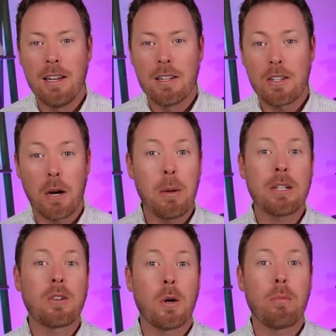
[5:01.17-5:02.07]

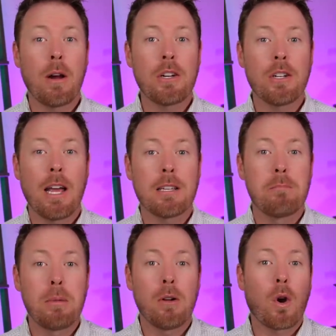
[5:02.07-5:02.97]
Starbucks Corporation has
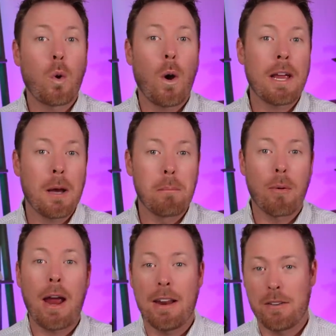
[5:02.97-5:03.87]
built quite a
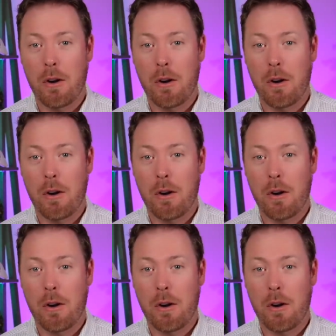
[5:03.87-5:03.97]
brand